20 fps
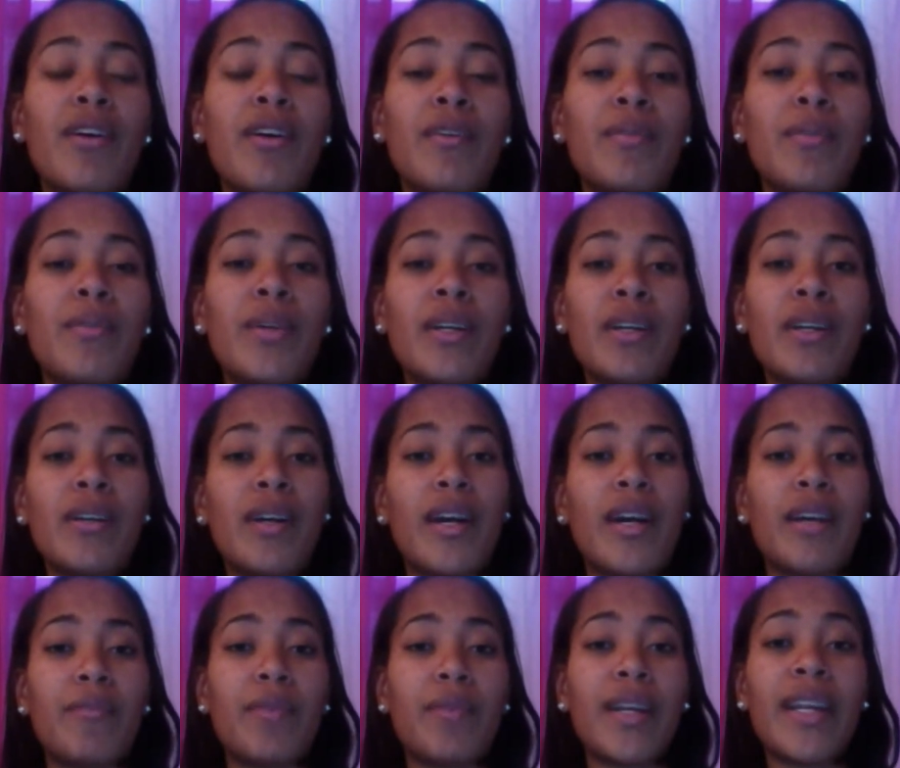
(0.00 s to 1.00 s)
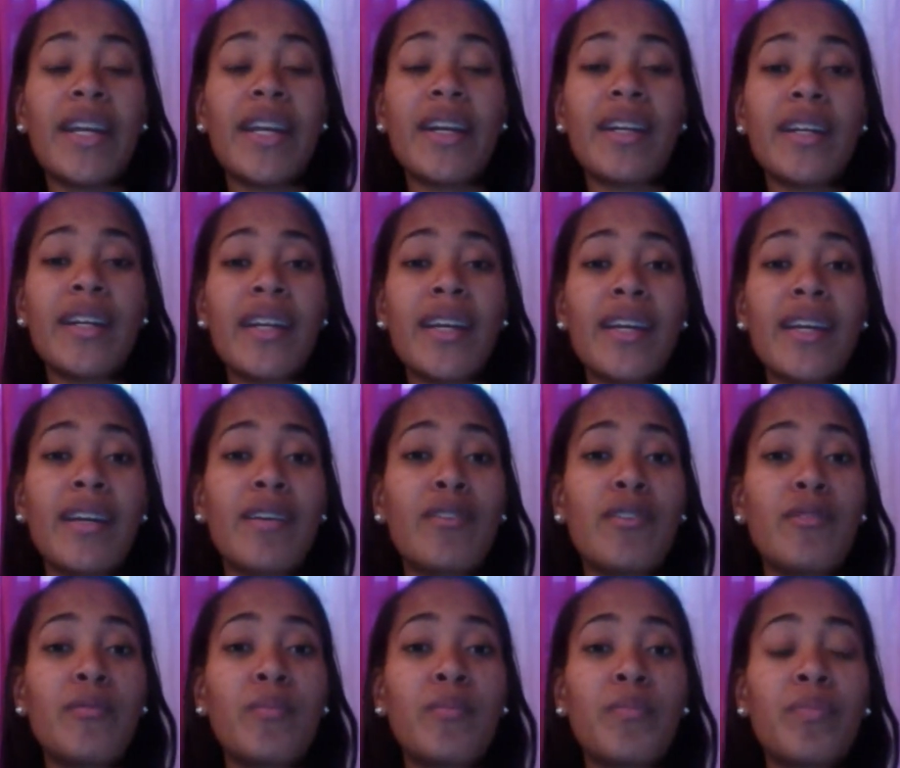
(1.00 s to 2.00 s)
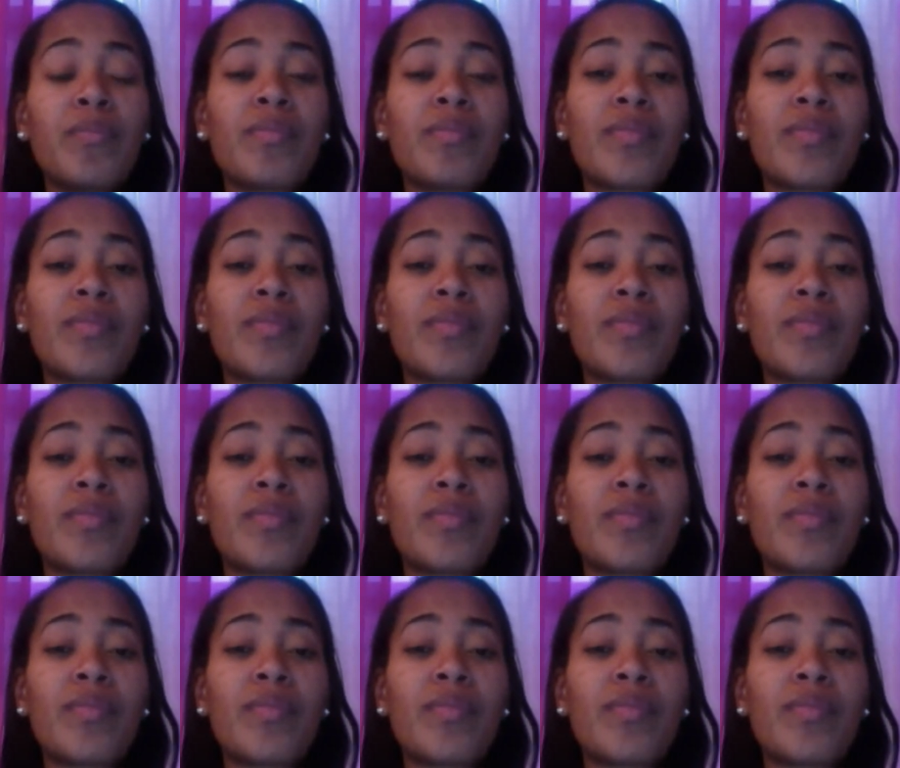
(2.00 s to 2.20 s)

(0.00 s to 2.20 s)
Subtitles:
all right, we're here now.